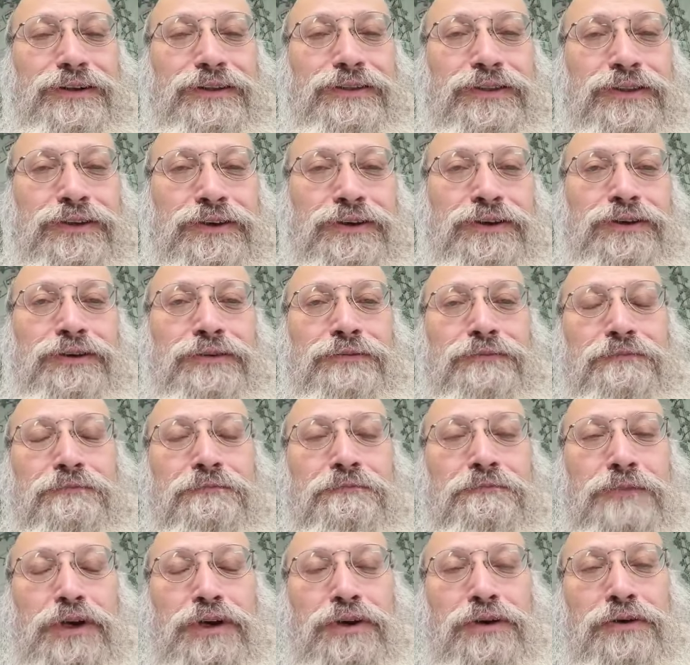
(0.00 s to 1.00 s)
the
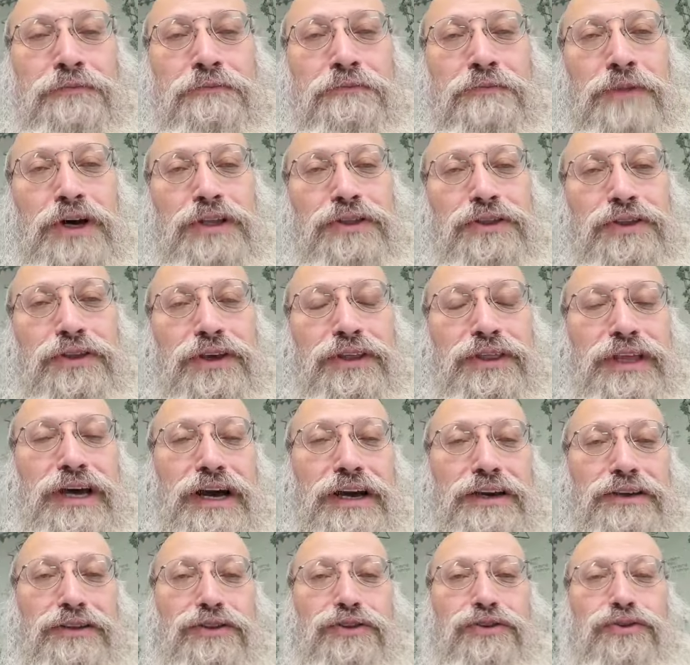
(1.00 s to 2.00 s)
Monday
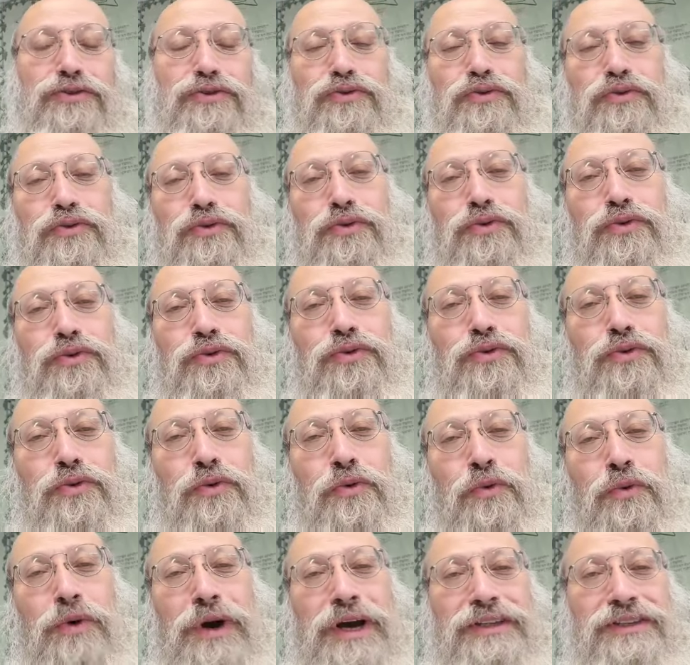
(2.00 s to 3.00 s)
night through
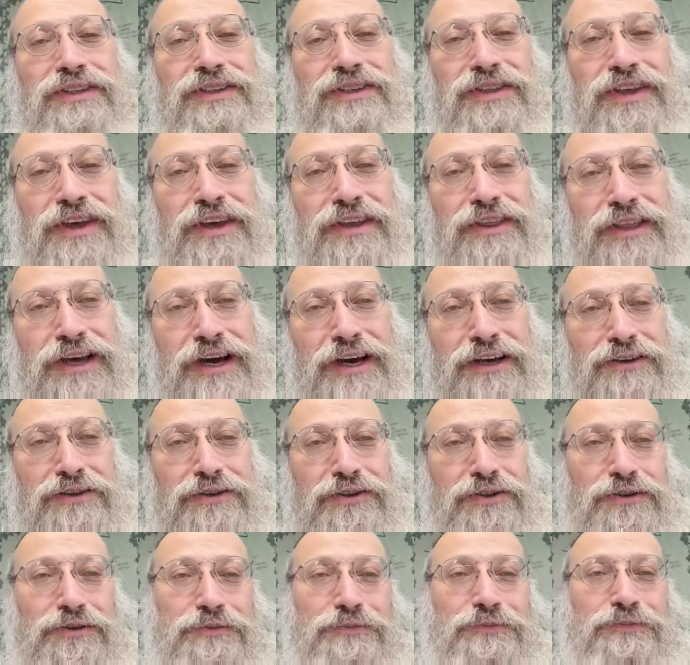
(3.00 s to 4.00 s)
Wednesday
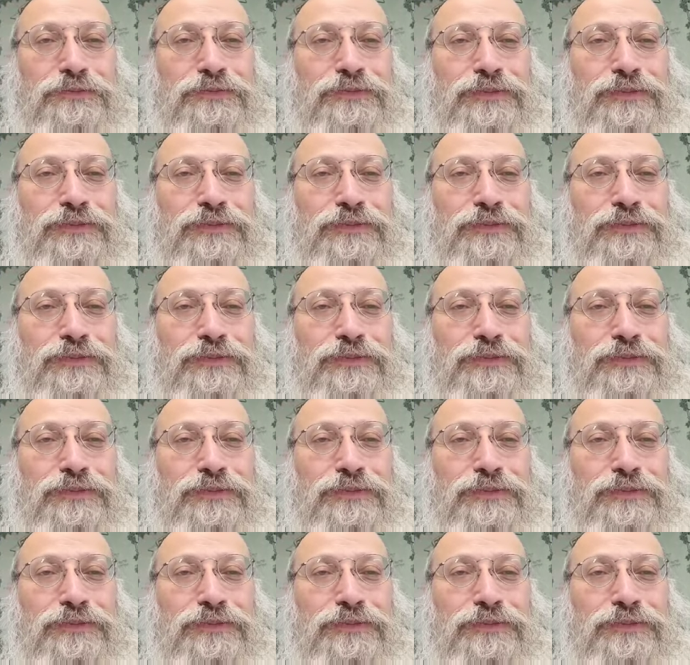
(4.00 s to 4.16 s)
night.